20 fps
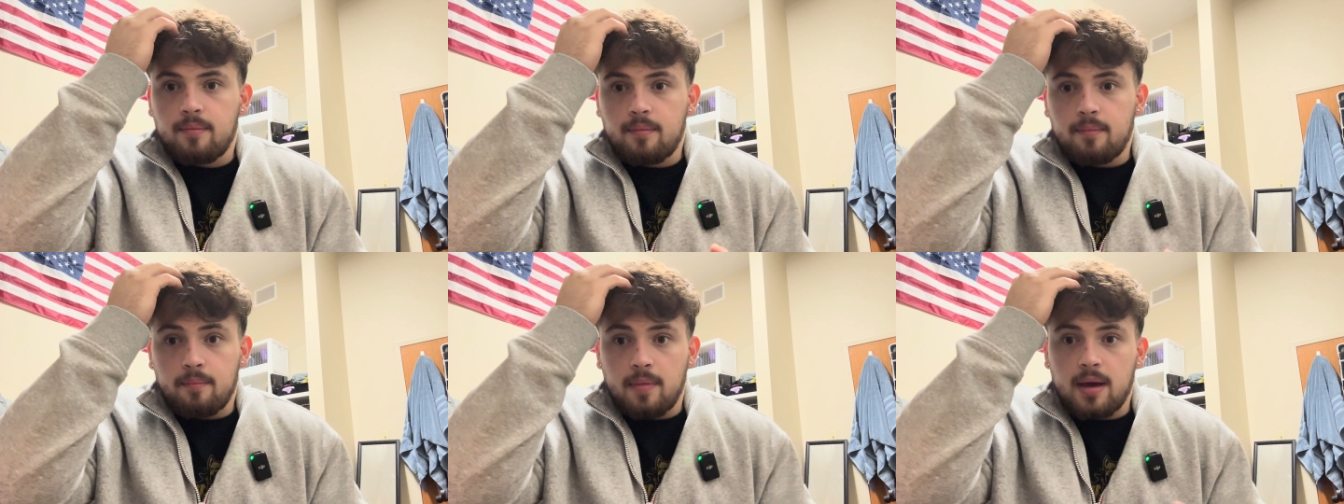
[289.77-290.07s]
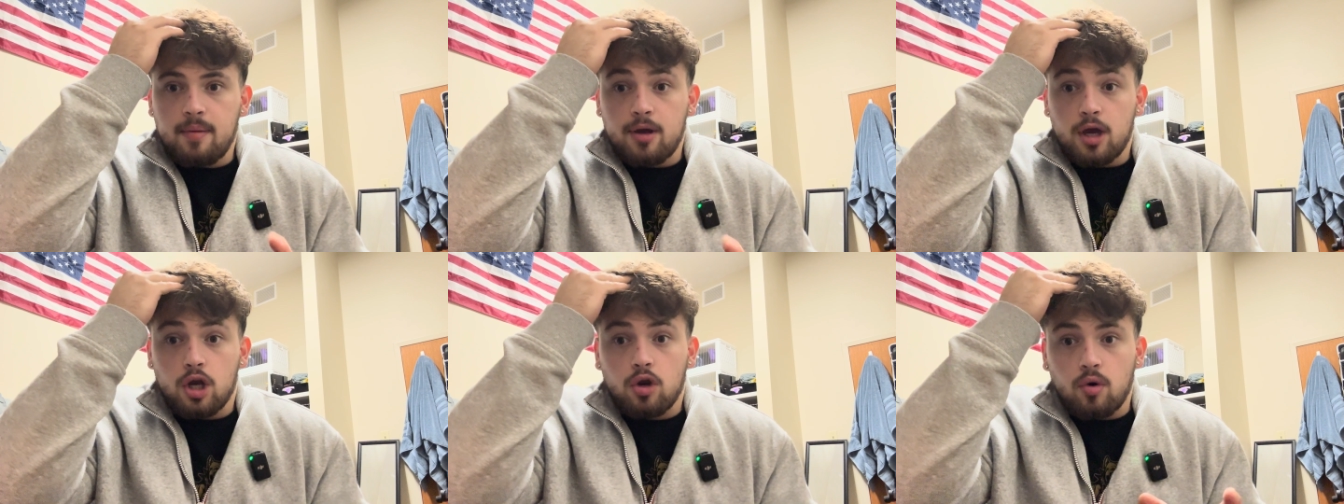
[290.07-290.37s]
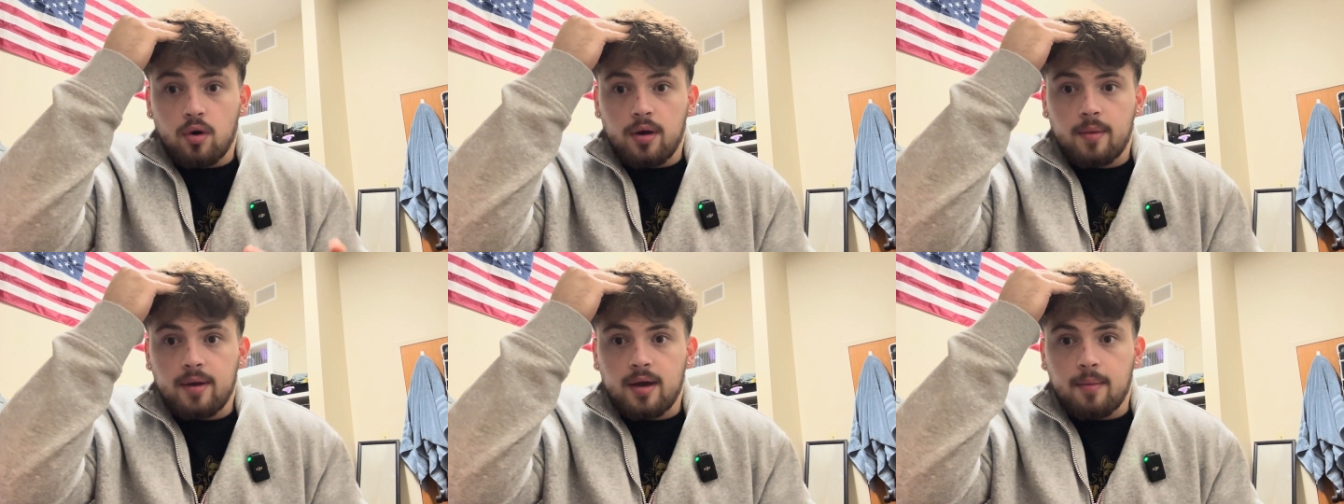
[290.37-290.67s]
maybe
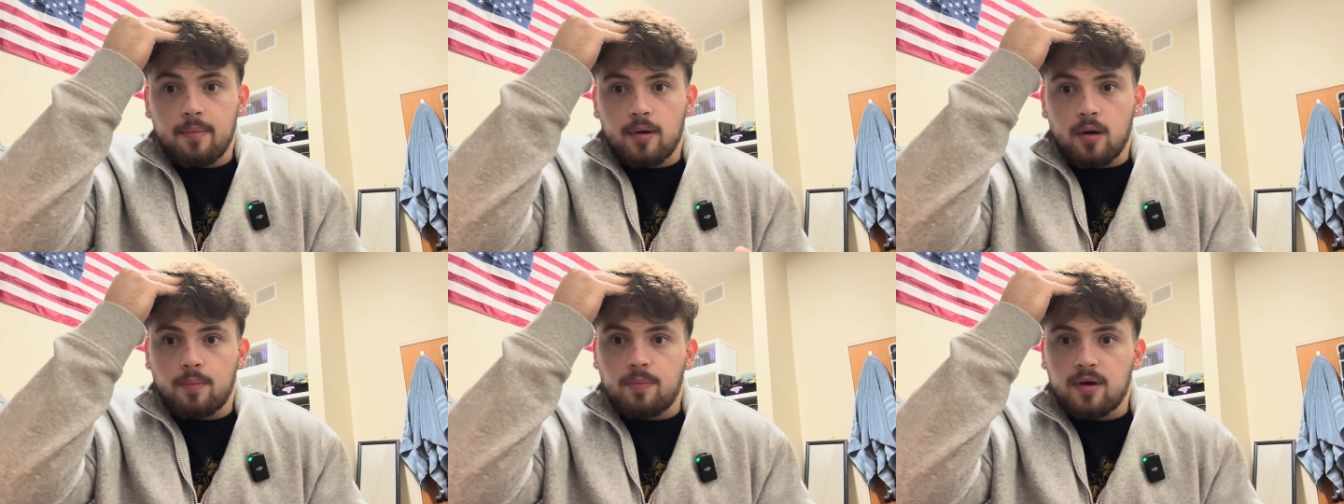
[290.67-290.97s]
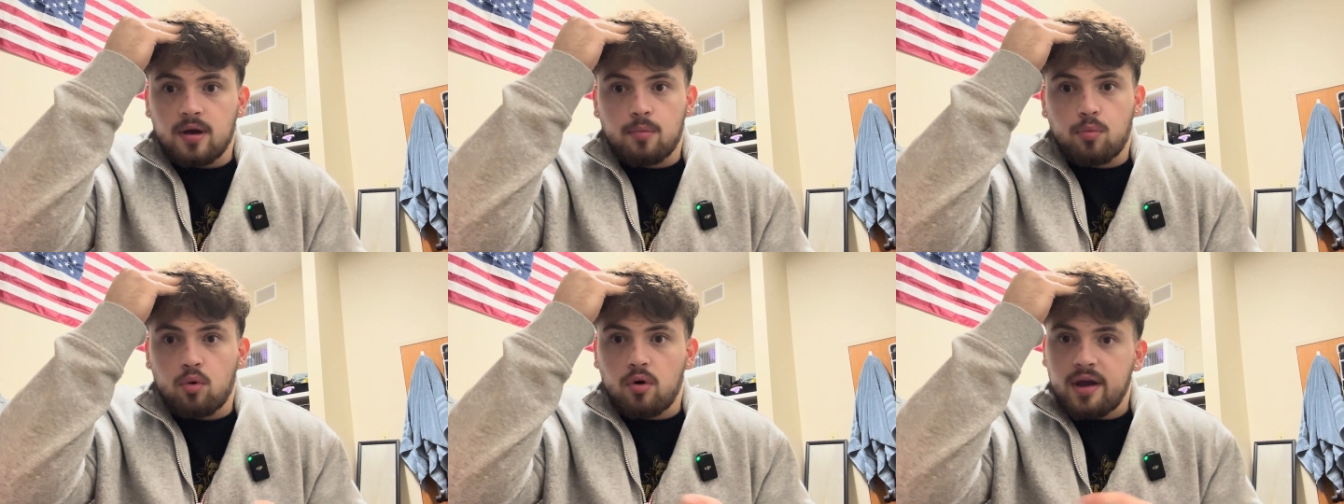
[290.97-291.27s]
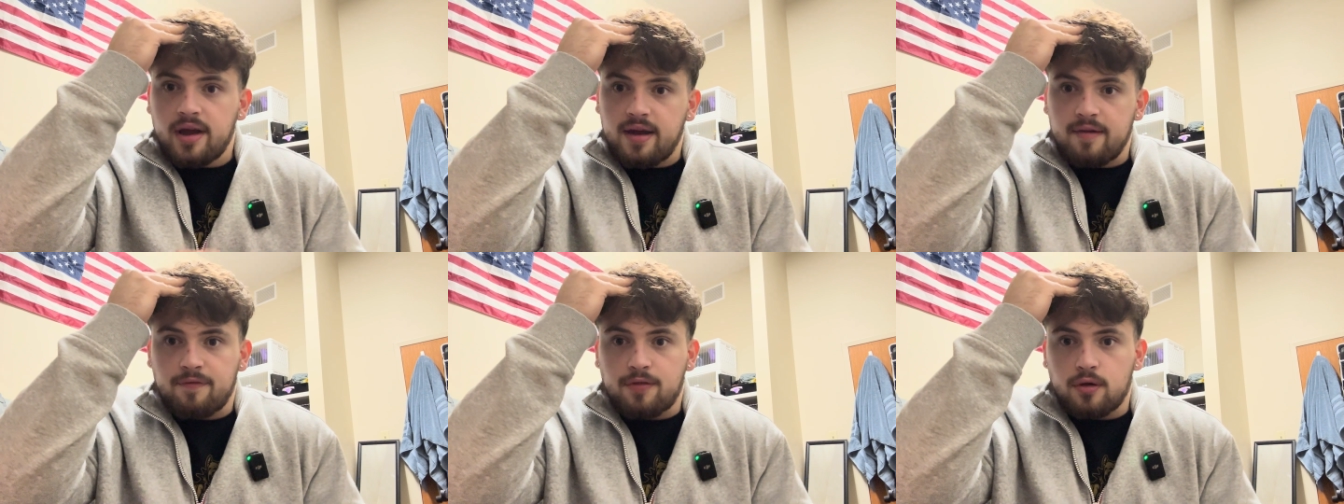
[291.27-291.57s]
annoy me about Big
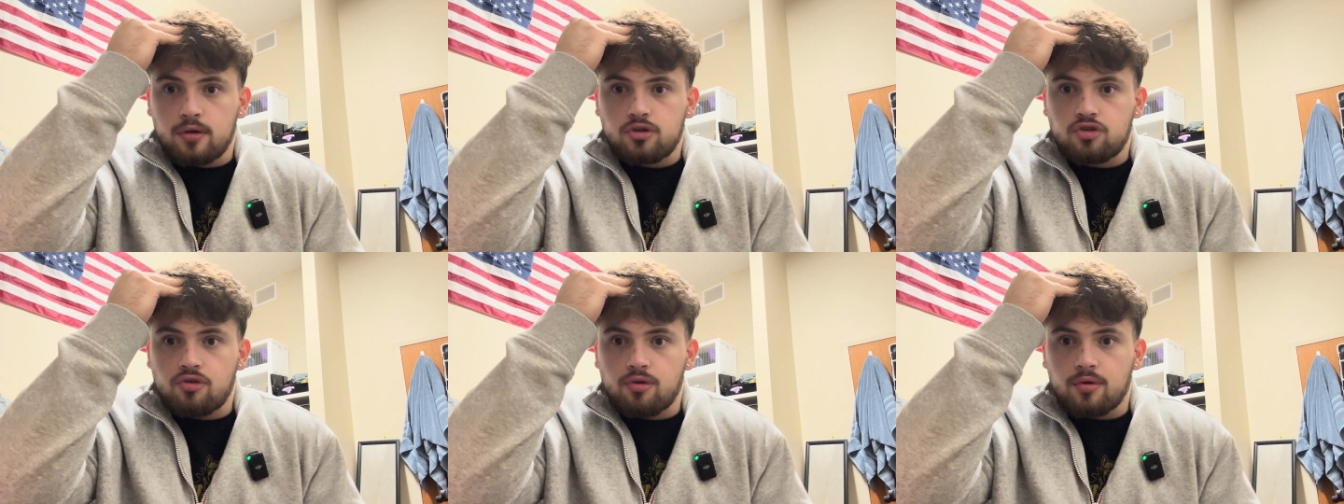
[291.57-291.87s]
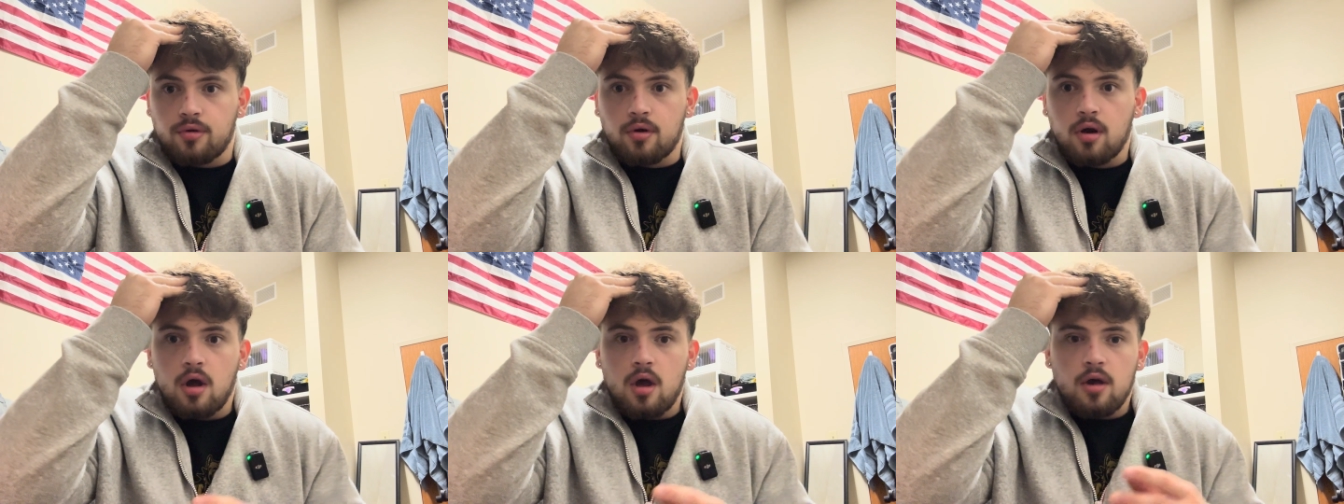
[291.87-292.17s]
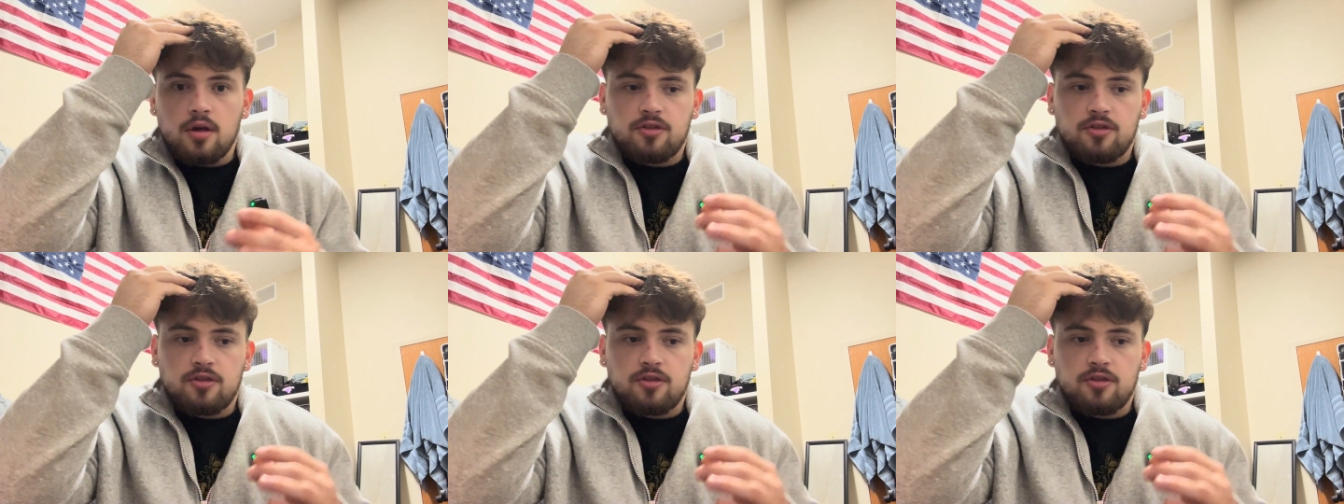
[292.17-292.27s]
Boy if they're true.